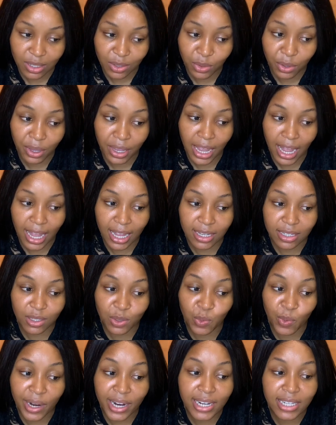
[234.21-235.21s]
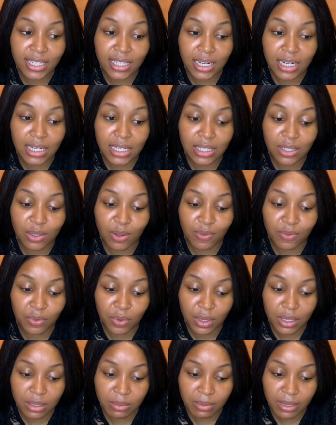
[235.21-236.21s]
So he asked, where is the list of
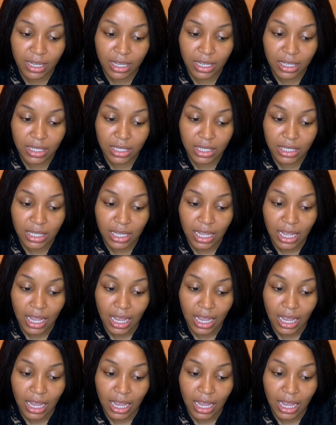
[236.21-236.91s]
noisemakers?